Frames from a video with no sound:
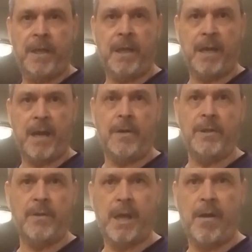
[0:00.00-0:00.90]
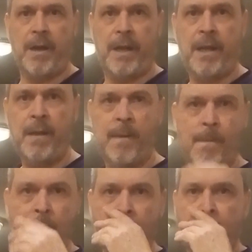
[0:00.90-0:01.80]
on how you carry,
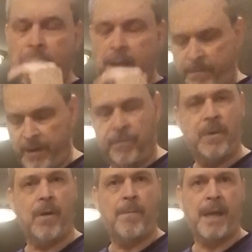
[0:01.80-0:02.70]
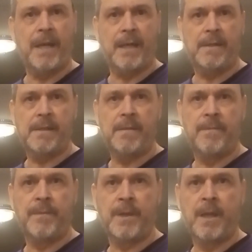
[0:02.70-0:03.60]
even if you're appendix,
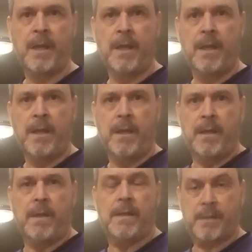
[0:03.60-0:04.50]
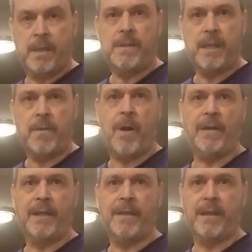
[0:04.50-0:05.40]
it's going to take a while
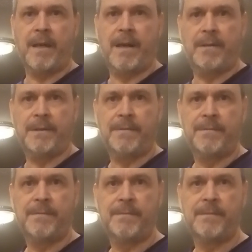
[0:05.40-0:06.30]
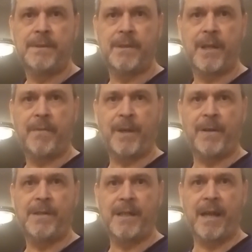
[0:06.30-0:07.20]
to get the gun out. So you have to
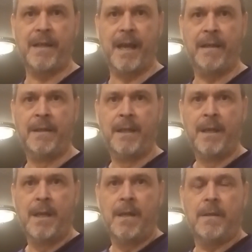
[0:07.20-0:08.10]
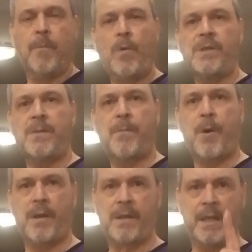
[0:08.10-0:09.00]
understand that. The most
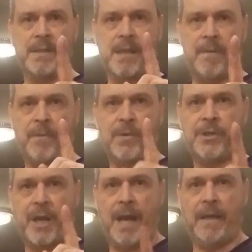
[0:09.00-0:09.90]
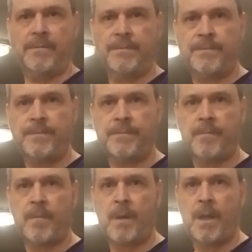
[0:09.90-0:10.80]
important thing is that first shot.
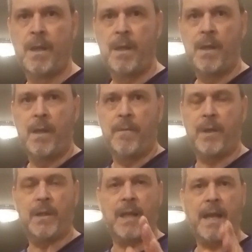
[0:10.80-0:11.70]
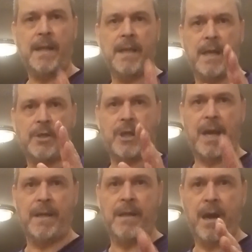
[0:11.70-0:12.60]
If you can land that
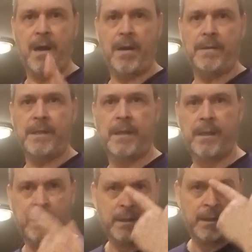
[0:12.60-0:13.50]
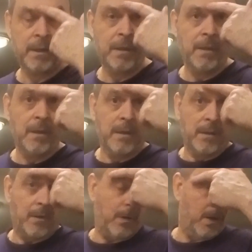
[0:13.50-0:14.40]
shot in the heart
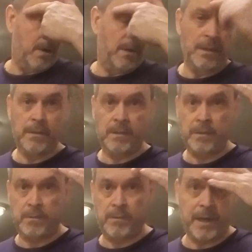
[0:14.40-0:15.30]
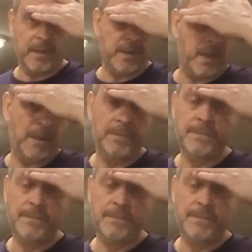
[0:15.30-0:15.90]
or right in the